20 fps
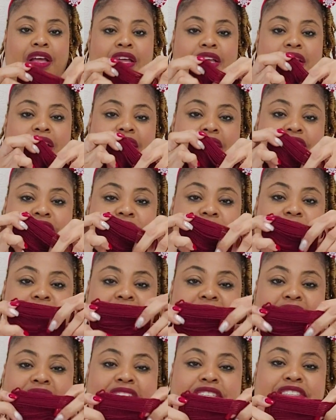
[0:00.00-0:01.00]
Yes. So
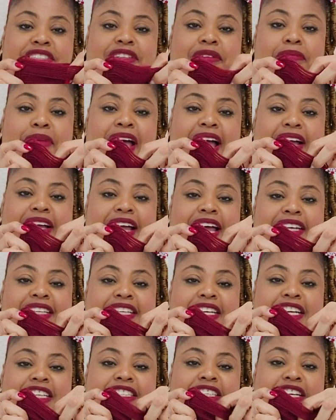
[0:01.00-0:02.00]
here's the back. I
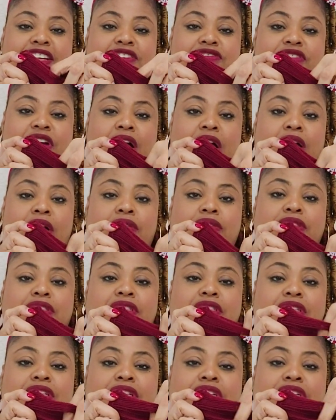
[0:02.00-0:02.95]
did it in the round.